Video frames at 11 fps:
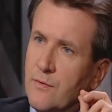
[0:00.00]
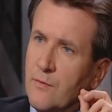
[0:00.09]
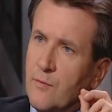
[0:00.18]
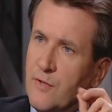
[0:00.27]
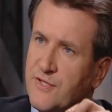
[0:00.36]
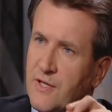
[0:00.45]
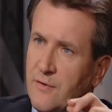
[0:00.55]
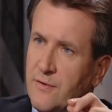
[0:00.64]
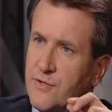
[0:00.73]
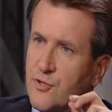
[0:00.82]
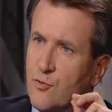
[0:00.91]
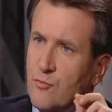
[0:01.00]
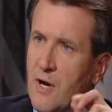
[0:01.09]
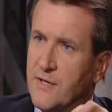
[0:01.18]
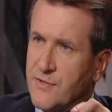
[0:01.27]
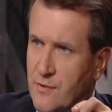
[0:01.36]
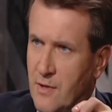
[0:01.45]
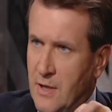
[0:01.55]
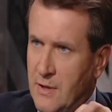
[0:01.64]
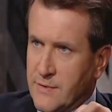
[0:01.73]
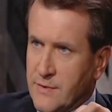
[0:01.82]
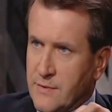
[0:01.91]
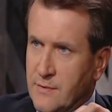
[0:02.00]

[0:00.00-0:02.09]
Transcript: we sell this to restaurants.